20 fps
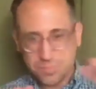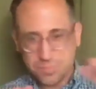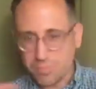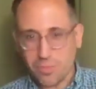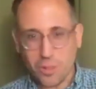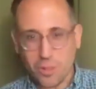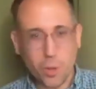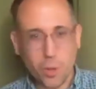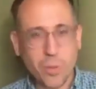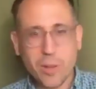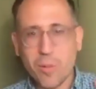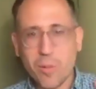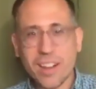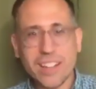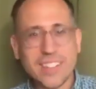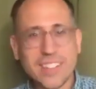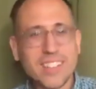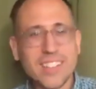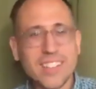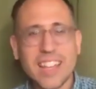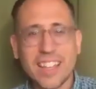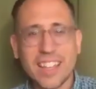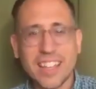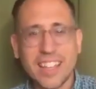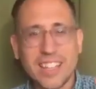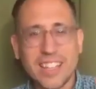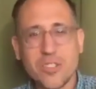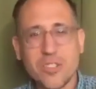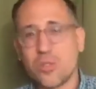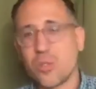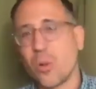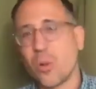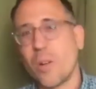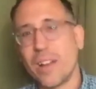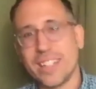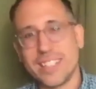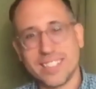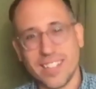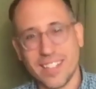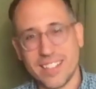We wanted to like enjoy
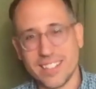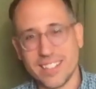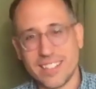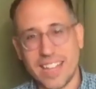sunset.